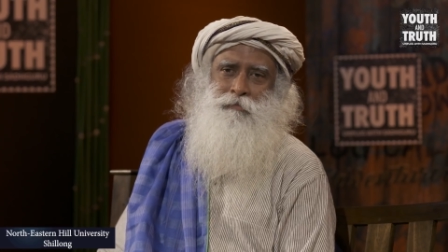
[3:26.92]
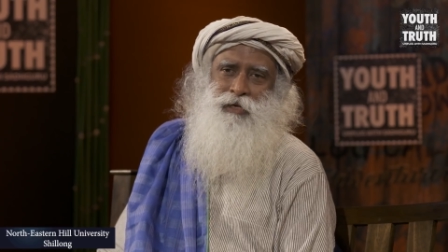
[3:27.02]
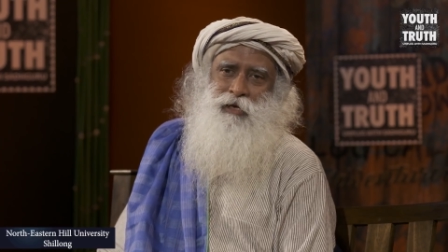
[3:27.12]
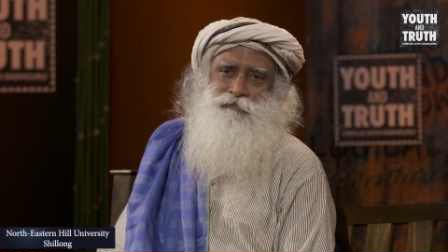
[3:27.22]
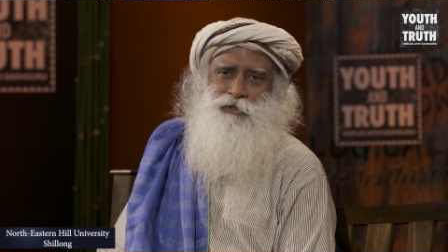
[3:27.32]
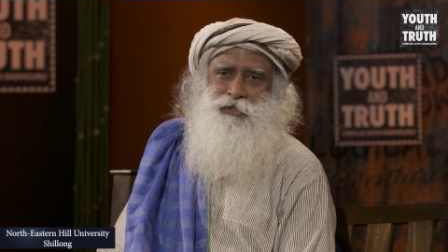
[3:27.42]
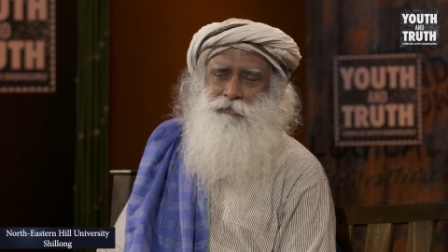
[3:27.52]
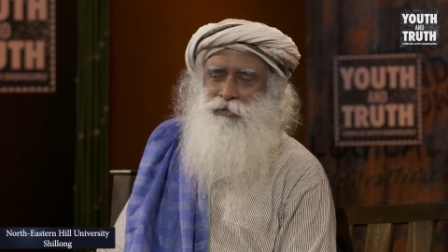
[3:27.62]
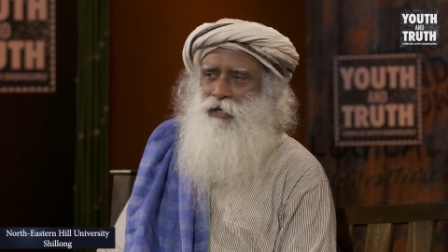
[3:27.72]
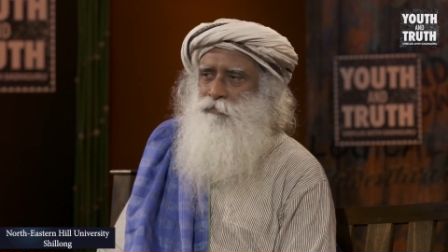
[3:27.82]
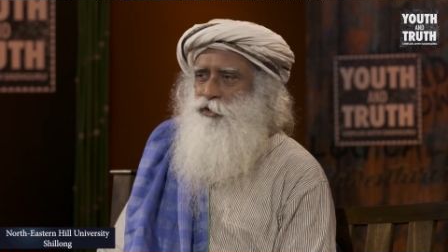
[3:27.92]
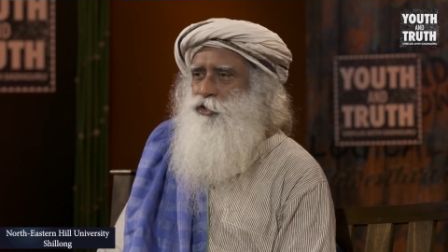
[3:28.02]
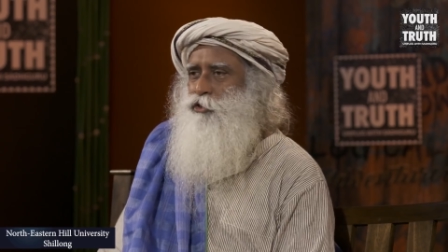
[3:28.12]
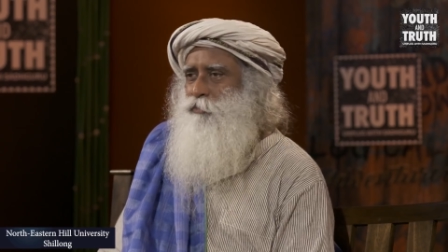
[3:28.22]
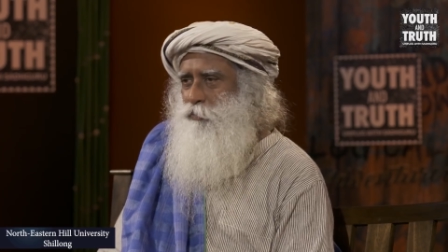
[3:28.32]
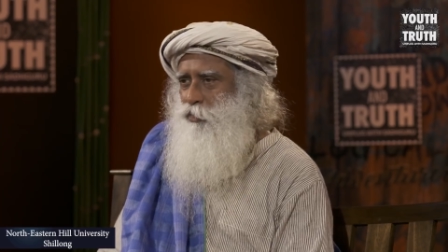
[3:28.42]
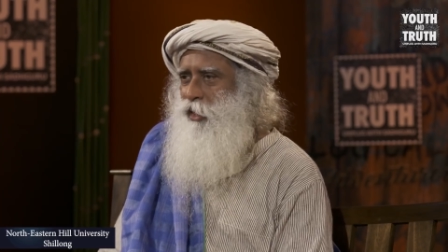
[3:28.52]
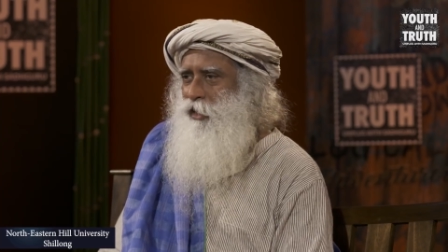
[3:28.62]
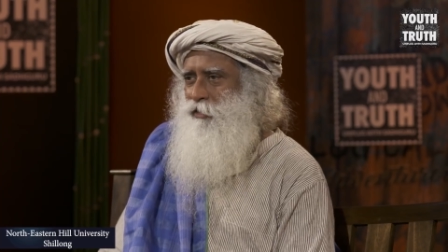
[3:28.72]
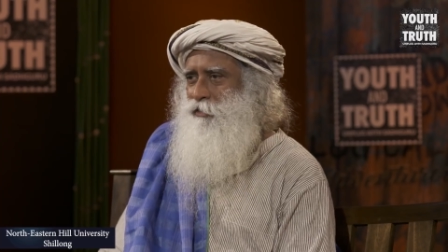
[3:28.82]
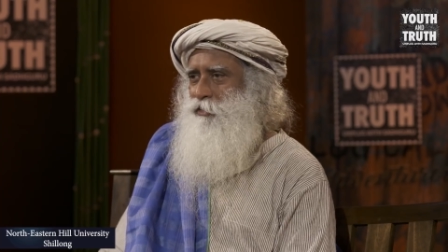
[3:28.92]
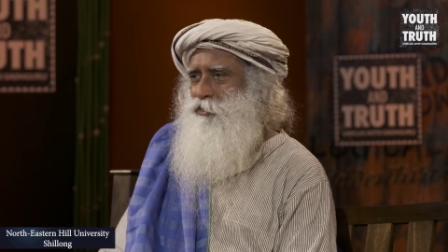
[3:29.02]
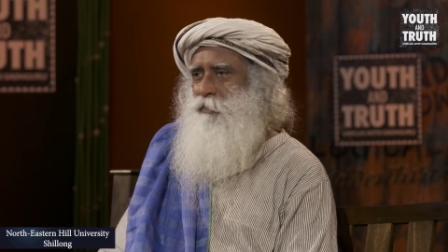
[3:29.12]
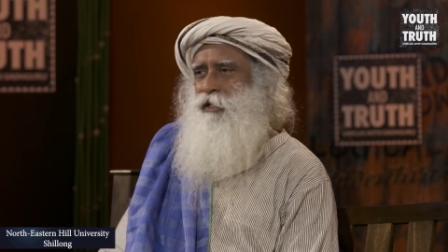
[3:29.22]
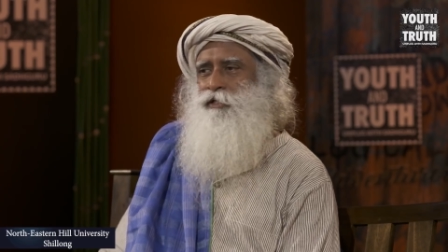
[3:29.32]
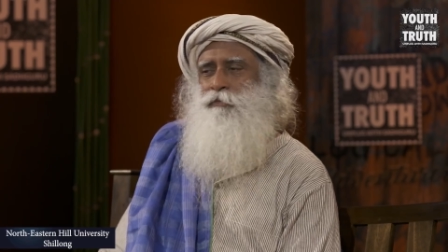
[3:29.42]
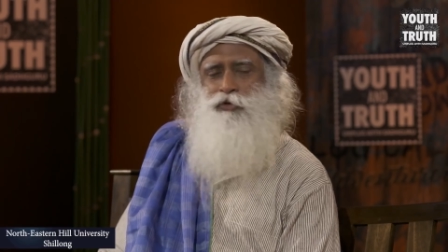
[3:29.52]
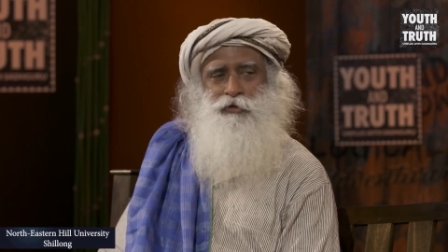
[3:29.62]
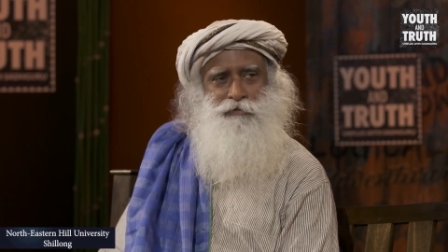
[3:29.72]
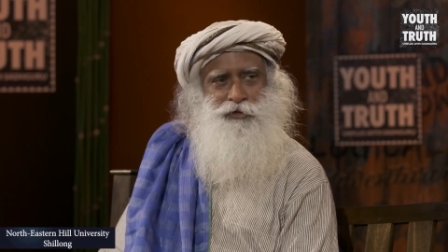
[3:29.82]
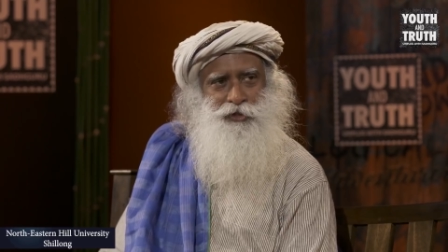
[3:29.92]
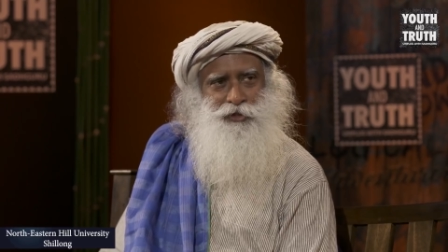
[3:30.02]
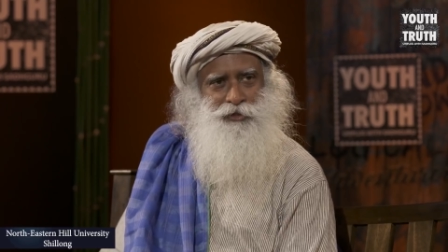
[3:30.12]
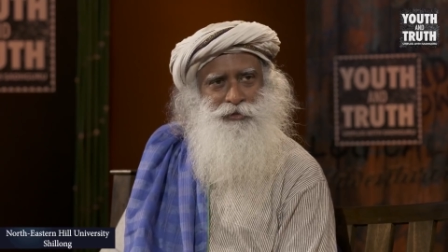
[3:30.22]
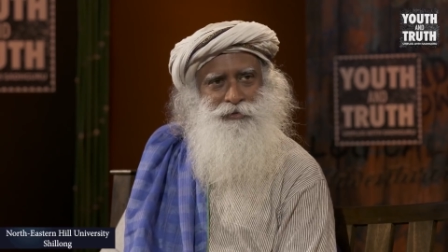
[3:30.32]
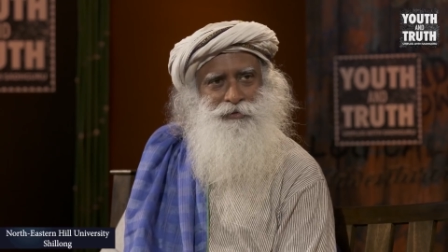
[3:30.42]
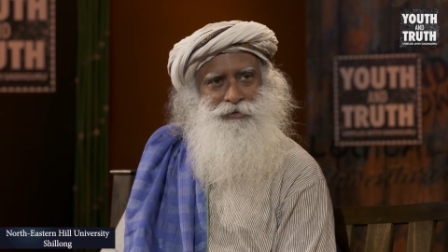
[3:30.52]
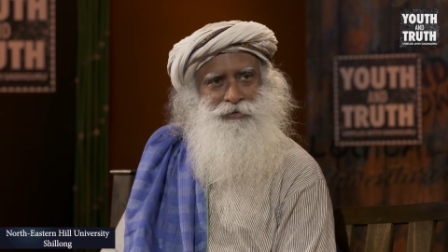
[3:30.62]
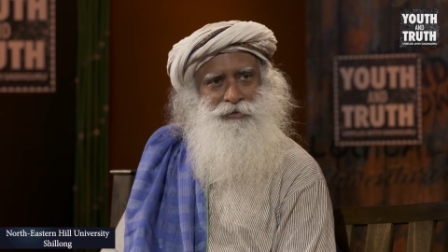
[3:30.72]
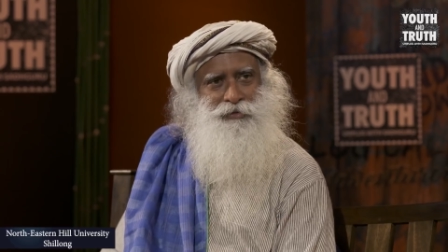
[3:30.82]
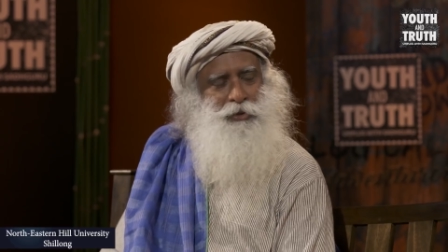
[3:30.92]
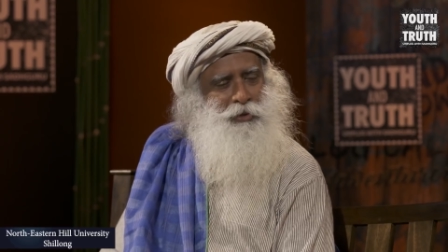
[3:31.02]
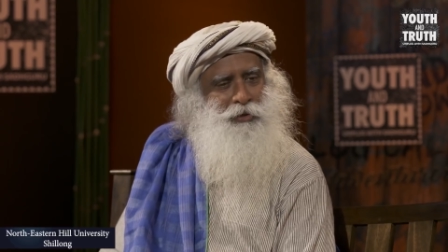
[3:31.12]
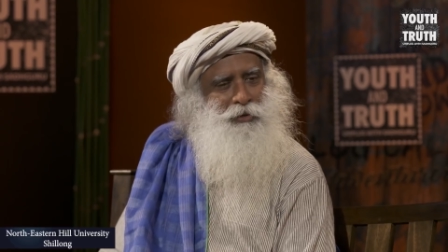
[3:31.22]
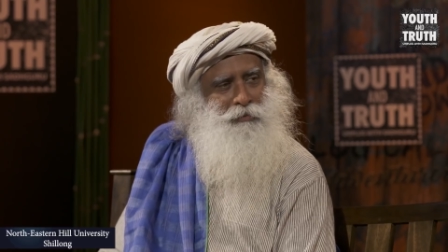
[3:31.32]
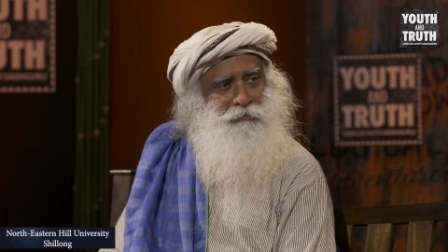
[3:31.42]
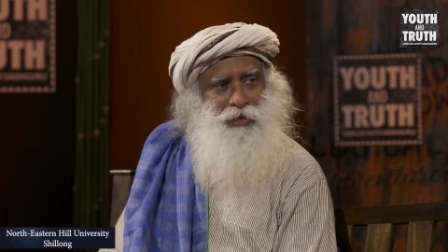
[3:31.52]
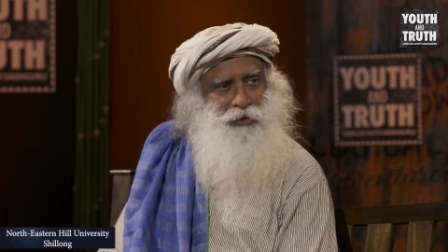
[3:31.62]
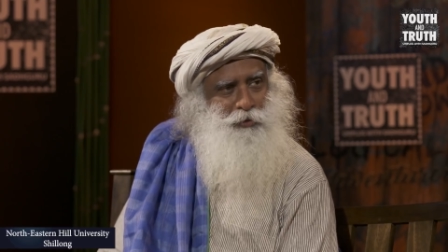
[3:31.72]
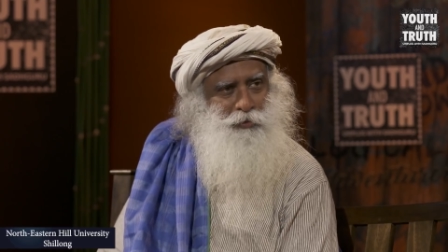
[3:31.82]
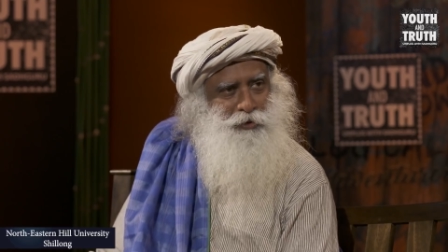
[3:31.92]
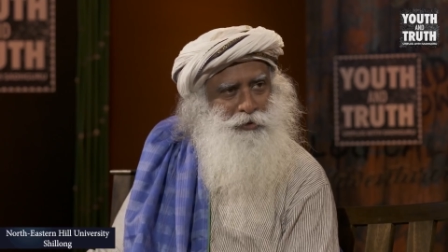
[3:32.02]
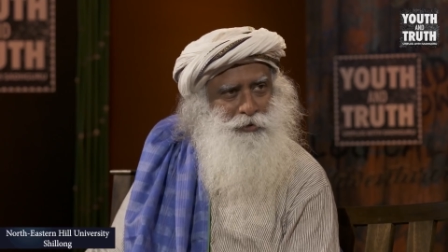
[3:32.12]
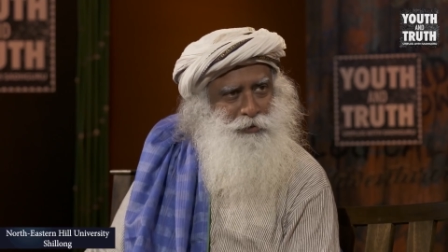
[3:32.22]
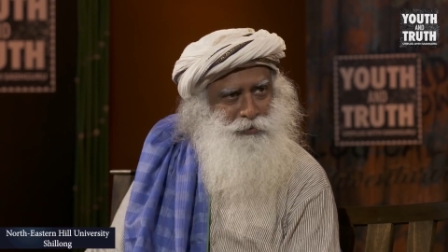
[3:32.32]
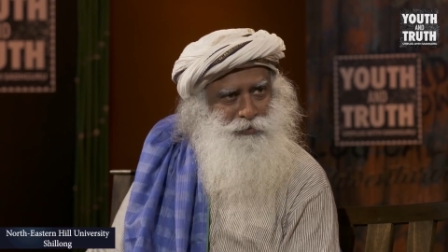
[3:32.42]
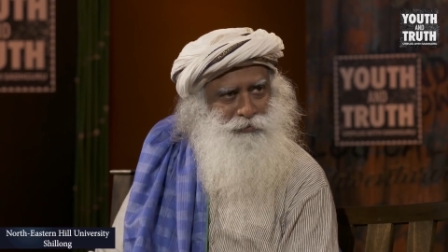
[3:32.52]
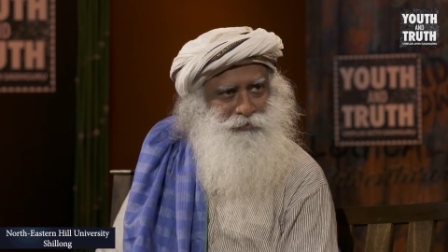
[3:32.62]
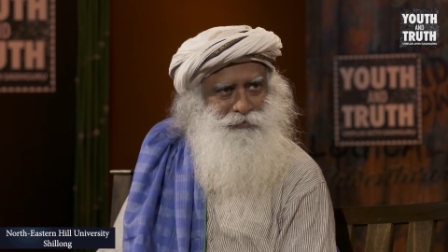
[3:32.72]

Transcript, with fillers: But after some time, just to be polite, to make some conversation, "May I know what do you do?"